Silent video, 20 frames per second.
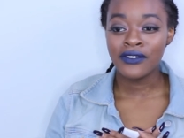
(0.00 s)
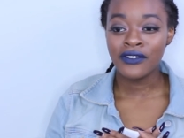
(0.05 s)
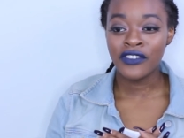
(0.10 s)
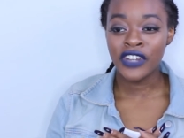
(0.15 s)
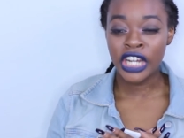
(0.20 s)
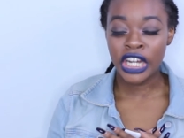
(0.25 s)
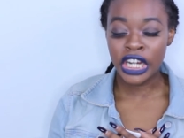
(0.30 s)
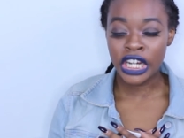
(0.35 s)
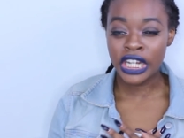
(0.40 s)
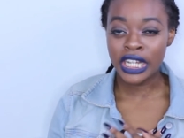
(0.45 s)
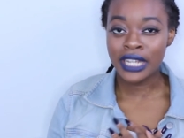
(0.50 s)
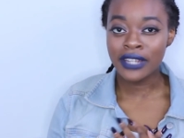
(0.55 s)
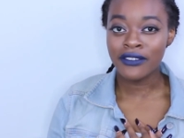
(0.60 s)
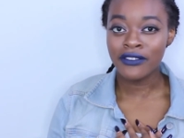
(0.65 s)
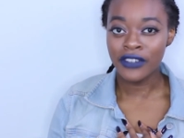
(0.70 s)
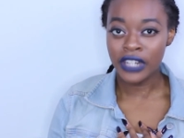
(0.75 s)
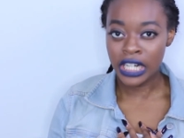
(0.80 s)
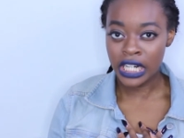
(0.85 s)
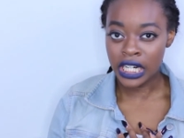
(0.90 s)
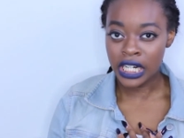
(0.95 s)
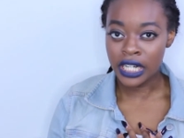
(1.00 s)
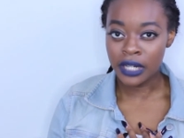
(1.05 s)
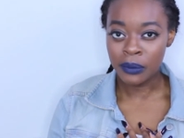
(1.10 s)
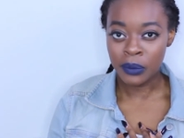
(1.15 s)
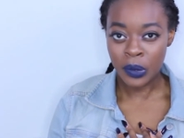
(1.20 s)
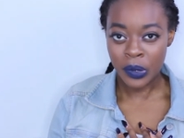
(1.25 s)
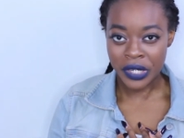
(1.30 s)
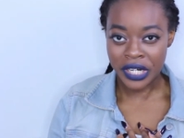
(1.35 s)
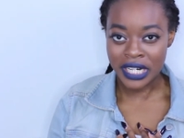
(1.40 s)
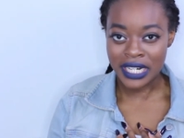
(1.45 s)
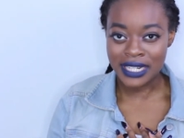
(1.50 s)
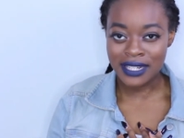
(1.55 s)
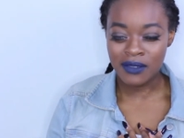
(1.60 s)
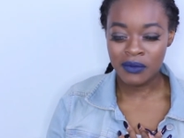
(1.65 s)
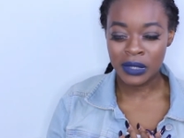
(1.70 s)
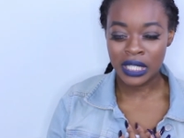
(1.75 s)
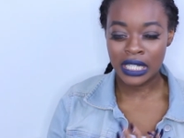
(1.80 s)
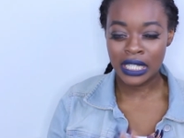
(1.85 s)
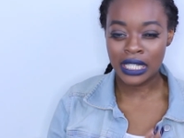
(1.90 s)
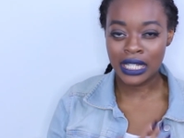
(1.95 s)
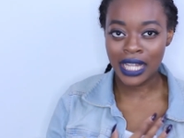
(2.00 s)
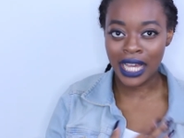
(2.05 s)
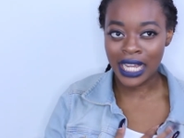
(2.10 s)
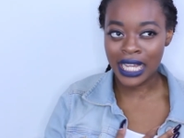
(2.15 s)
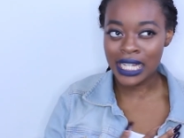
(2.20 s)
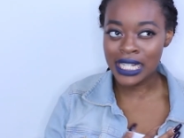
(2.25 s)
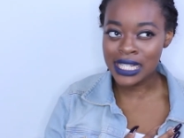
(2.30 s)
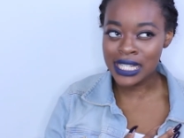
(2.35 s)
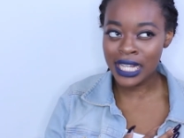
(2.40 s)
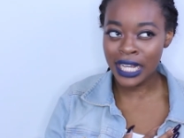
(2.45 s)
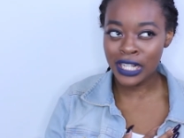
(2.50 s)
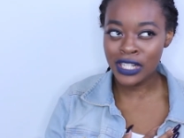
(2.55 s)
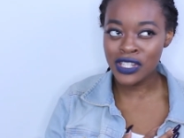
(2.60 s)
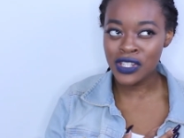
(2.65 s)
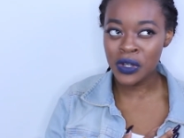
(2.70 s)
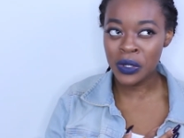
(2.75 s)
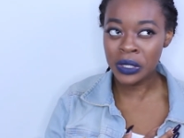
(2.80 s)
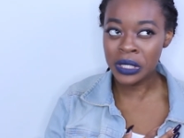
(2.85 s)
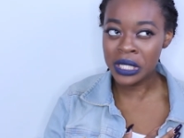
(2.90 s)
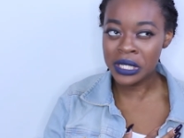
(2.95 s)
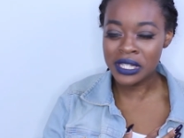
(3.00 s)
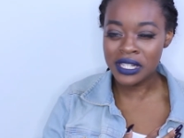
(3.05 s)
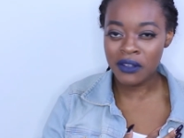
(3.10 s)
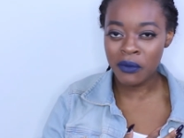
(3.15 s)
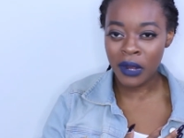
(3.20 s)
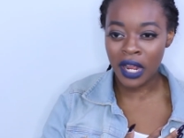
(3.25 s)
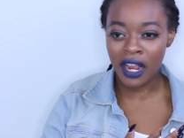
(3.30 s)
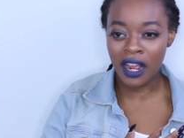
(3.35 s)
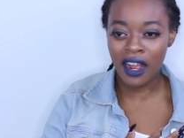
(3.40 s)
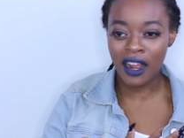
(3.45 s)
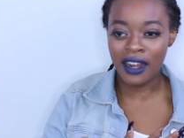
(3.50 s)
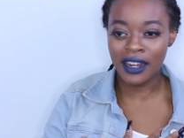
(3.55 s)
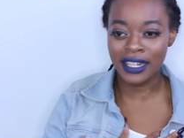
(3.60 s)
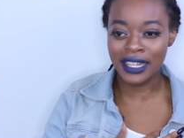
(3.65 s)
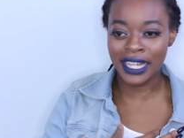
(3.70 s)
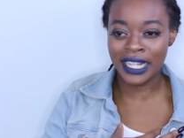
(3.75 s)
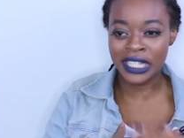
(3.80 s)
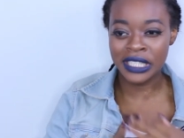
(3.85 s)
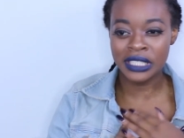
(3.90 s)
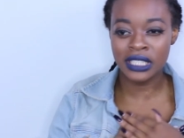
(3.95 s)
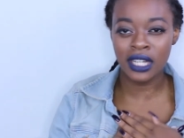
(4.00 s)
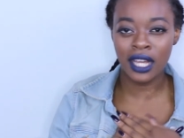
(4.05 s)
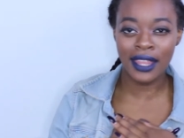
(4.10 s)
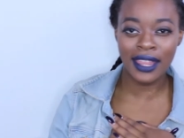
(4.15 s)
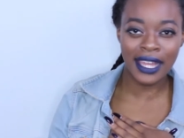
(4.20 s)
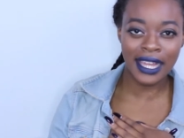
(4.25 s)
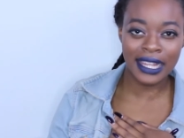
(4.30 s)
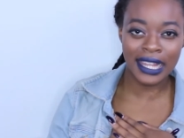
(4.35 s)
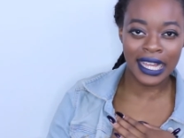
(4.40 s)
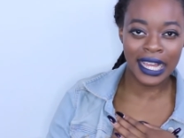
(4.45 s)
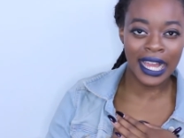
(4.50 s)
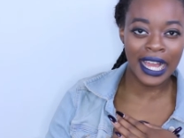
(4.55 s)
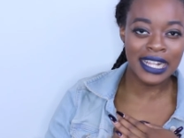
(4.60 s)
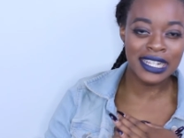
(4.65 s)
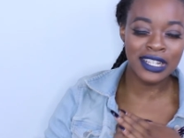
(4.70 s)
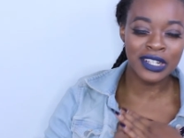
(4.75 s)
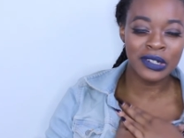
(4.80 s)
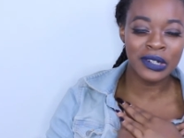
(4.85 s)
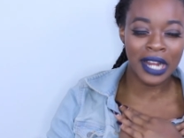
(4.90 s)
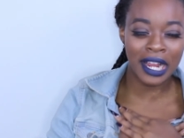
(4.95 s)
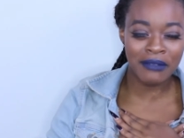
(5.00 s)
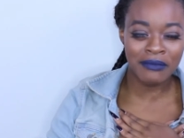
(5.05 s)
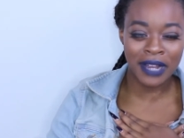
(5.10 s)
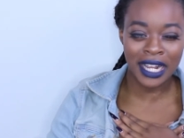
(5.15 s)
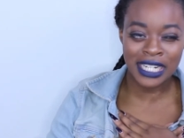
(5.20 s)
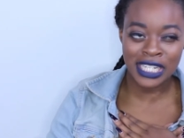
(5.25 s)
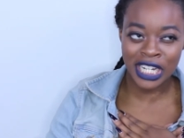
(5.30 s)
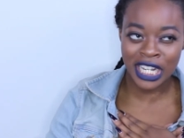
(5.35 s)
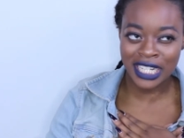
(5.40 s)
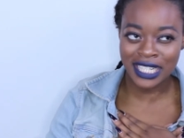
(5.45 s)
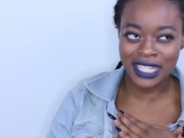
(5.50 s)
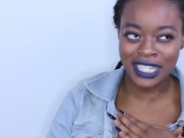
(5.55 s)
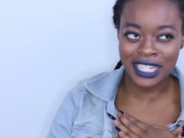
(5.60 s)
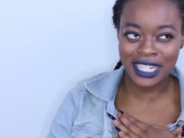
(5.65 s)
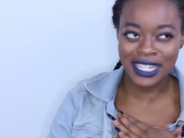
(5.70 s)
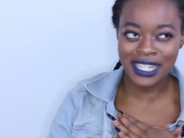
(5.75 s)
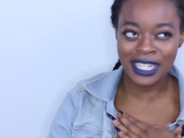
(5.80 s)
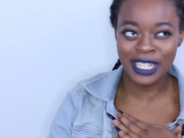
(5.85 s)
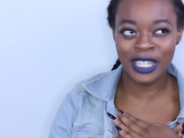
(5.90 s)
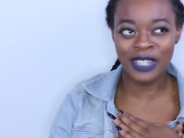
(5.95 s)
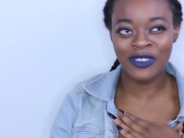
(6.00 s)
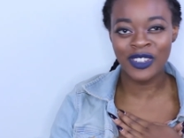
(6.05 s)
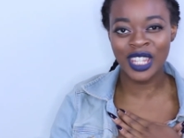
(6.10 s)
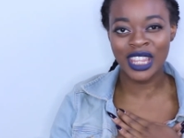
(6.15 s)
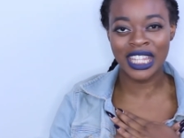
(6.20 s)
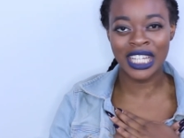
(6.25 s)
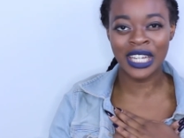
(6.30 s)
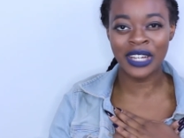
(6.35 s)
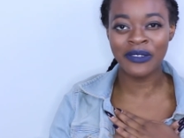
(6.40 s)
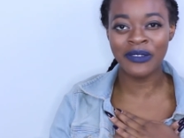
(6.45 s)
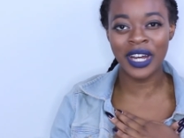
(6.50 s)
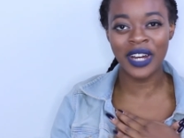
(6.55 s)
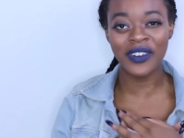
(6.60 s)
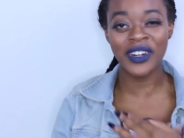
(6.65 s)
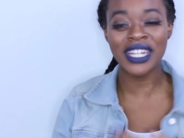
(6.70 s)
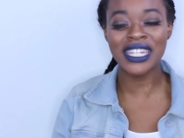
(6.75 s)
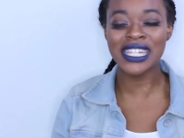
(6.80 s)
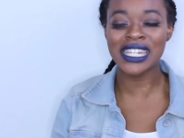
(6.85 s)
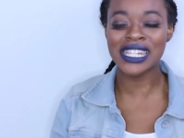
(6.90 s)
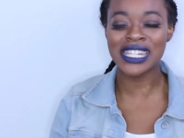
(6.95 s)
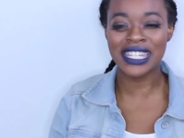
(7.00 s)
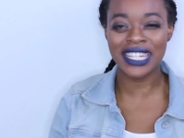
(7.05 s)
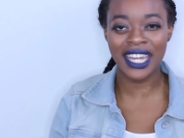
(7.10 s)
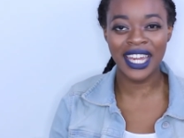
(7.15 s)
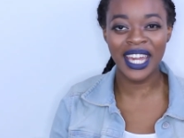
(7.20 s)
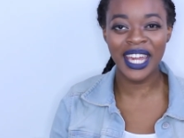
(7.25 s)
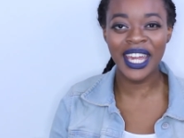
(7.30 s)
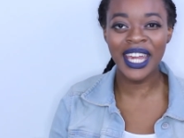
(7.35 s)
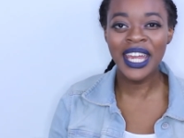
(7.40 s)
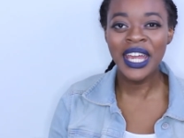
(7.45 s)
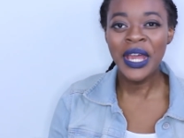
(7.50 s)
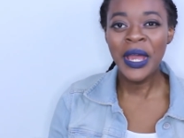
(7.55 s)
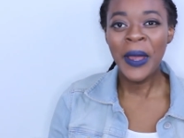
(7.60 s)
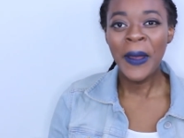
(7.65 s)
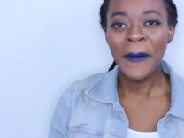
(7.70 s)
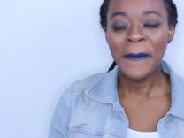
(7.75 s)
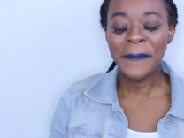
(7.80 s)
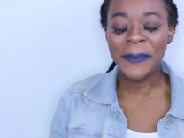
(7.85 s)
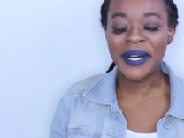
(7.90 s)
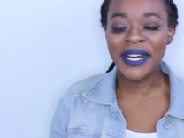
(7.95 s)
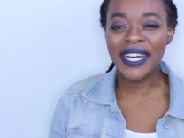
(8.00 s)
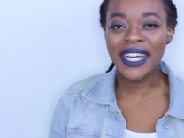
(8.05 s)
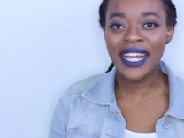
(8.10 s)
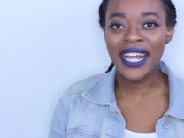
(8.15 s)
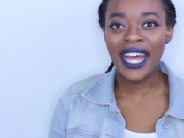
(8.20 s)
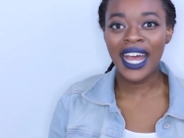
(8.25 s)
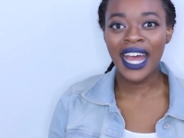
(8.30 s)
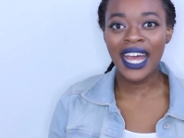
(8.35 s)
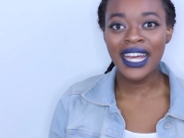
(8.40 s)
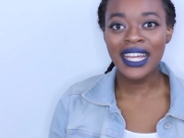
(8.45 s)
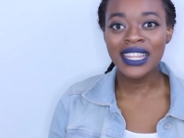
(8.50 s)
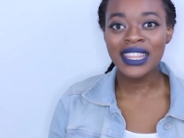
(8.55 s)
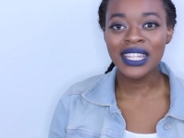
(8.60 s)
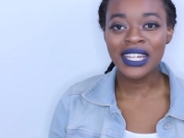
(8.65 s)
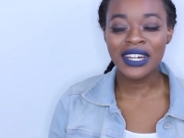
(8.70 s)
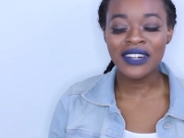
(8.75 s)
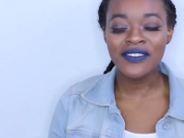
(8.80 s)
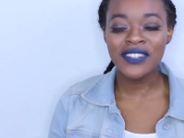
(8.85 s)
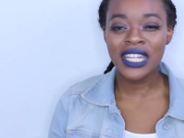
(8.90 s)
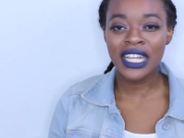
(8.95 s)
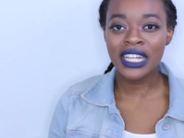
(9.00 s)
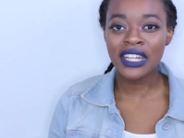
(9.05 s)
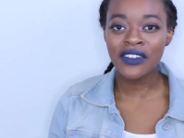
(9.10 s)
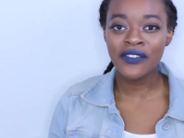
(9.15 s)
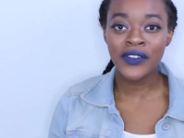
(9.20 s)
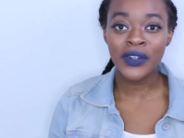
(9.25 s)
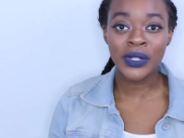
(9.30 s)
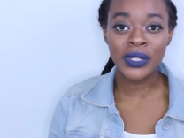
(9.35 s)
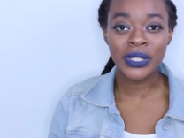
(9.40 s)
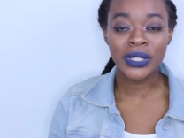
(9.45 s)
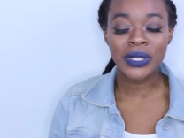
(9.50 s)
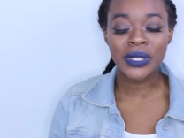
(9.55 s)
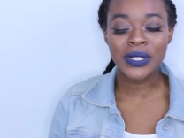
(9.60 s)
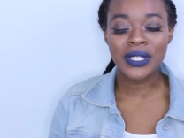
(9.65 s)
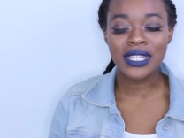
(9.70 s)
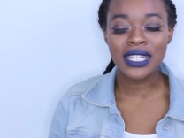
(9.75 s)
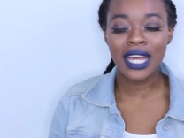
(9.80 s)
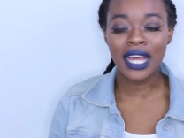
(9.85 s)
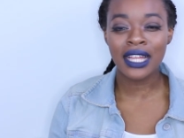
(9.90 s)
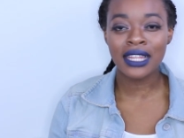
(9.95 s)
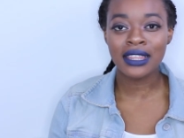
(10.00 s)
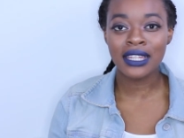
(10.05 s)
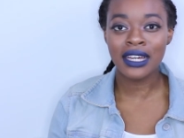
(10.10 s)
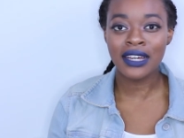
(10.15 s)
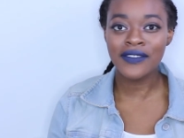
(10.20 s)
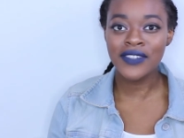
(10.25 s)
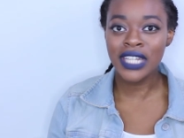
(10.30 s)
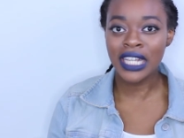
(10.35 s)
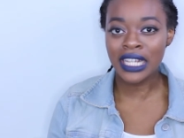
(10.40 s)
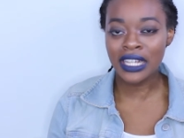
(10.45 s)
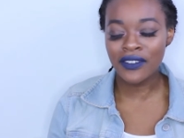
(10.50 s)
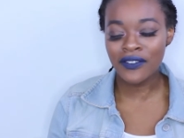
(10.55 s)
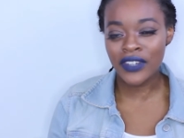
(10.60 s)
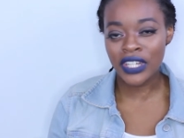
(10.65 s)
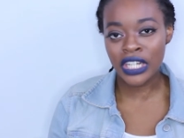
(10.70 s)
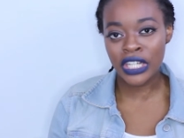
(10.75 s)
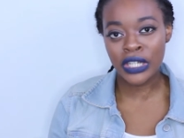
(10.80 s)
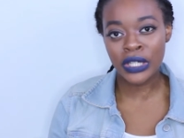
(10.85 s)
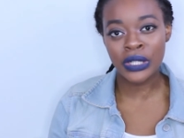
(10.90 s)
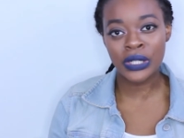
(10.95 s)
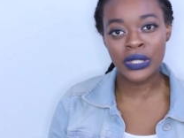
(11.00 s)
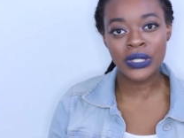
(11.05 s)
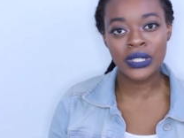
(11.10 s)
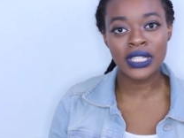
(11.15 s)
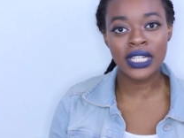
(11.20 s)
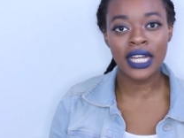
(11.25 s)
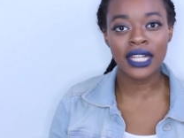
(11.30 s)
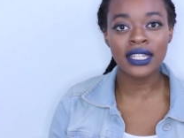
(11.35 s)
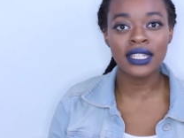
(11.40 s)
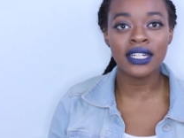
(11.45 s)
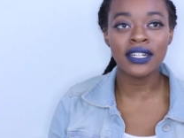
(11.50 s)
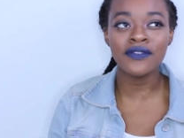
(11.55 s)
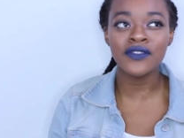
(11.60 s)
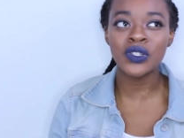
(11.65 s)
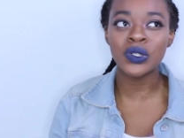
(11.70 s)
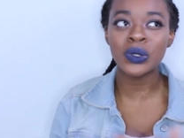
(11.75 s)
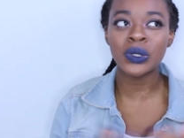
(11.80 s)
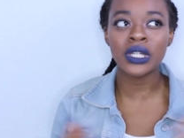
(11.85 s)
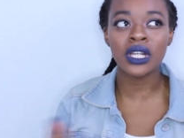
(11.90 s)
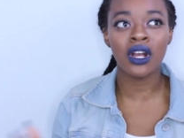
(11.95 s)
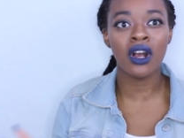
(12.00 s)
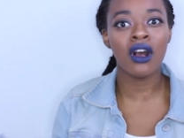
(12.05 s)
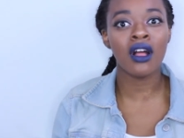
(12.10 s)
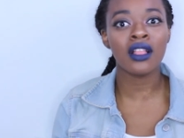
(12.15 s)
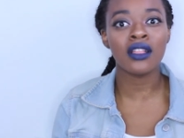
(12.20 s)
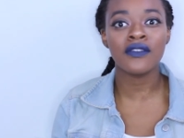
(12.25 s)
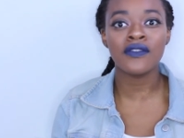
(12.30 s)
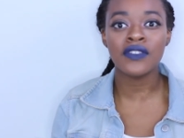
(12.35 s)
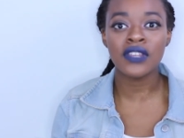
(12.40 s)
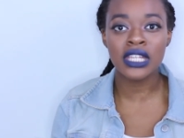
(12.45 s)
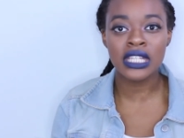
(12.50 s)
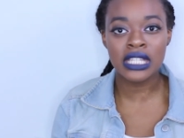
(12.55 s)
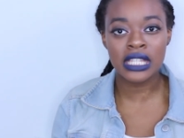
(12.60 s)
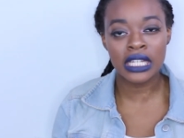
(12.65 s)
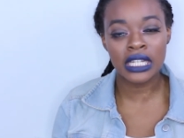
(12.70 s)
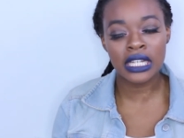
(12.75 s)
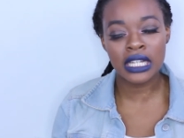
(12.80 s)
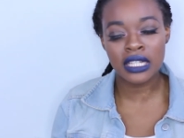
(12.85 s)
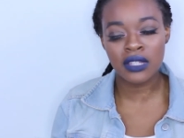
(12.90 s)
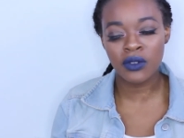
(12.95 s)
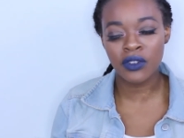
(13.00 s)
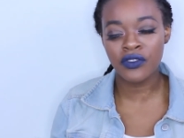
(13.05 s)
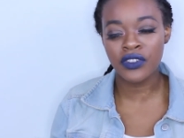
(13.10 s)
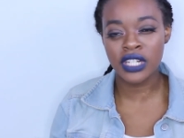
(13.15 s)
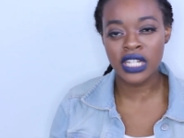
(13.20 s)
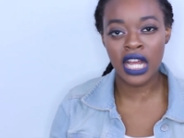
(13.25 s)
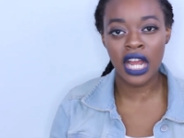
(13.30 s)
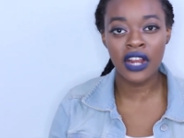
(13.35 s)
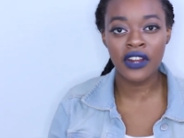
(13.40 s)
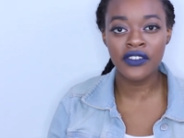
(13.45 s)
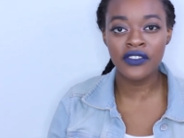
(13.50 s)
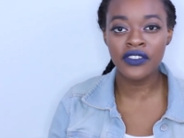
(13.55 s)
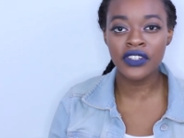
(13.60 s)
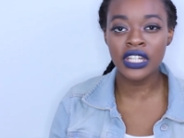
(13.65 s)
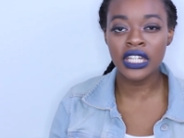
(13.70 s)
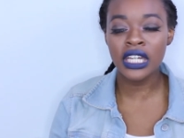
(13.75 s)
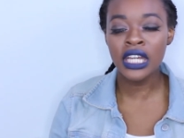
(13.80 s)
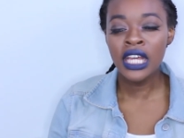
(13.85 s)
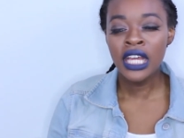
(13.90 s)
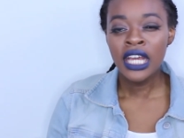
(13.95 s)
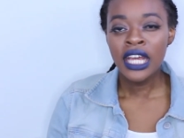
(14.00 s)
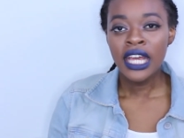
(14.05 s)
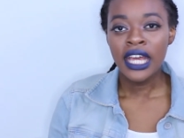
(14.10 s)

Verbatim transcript: very, very important to me. Like it's like so close to my heart. Like you saw that, like I had to grab my chest just to even think about what to say. But I love taking photos, I love taking videos, I love doing all of these things with photography.